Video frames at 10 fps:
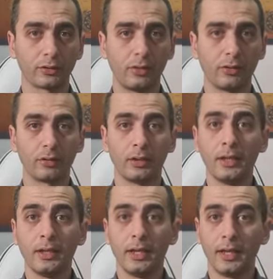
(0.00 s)
goal
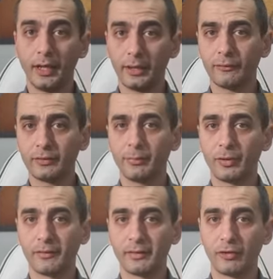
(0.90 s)
ahead of the
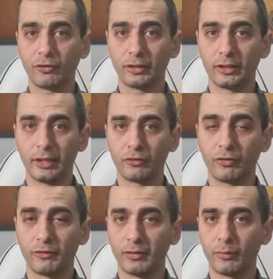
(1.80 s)
presidential
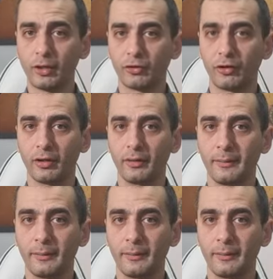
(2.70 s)
elections in Russia.